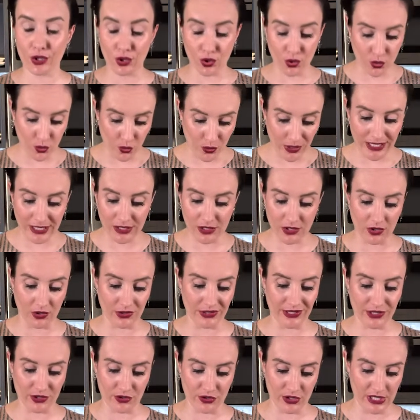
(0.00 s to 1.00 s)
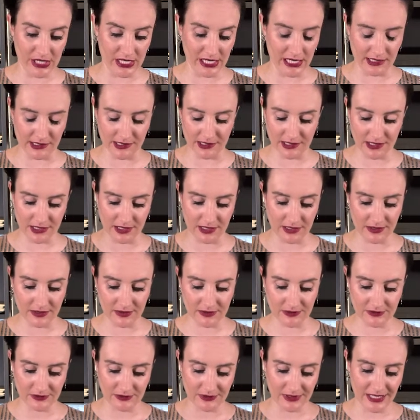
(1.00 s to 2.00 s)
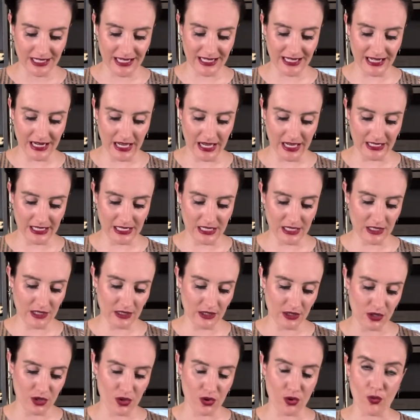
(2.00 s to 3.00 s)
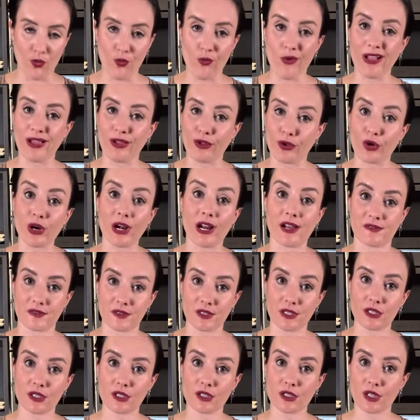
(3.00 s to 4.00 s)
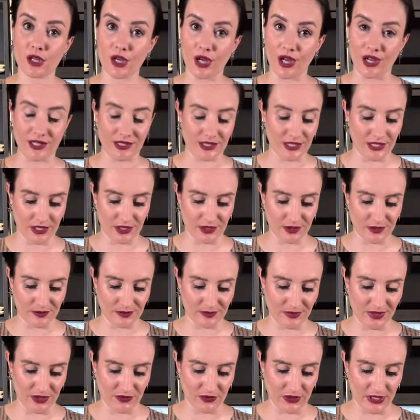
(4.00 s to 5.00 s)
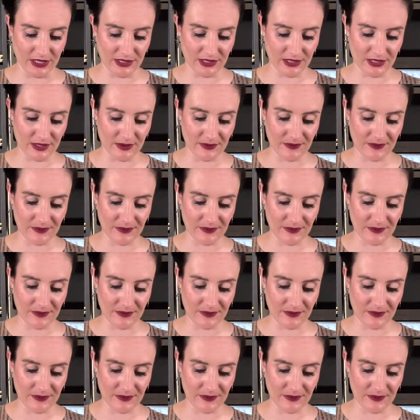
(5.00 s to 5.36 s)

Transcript: critical ingredients in any well-crafted cocktail, my friends.